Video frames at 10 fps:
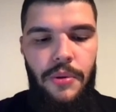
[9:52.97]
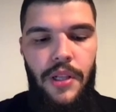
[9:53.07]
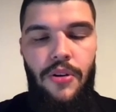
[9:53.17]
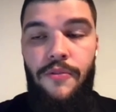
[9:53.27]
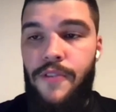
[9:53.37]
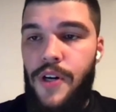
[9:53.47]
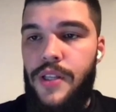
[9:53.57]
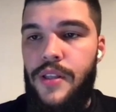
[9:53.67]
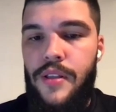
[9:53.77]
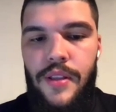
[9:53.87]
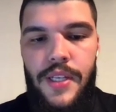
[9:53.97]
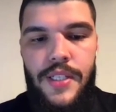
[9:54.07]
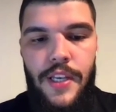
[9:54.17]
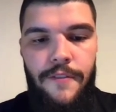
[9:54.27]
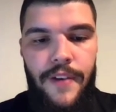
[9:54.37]
convert
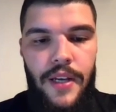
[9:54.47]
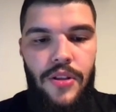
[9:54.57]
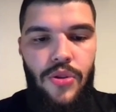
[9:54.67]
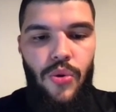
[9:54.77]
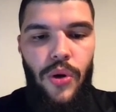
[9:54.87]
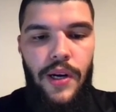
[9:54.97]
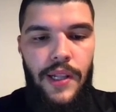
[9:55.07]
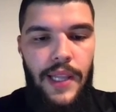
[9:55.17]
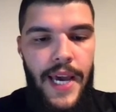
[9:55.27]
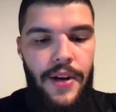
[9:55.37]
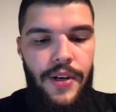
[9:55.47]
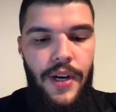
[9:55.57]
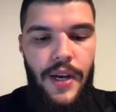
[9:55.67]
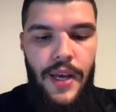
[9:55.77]
this effect to a layer,